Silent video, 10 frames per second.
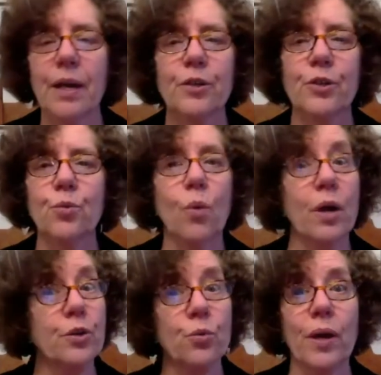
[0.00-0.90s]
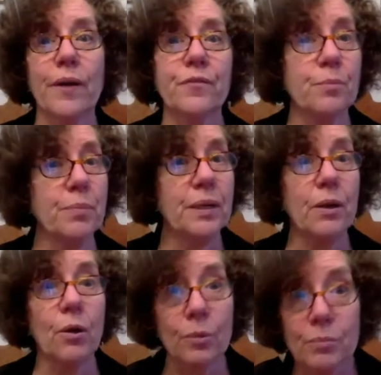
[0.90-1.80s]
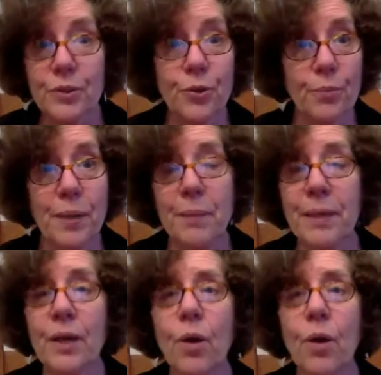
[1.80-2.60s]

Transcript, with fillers: Do you want your wife to be home with your baby,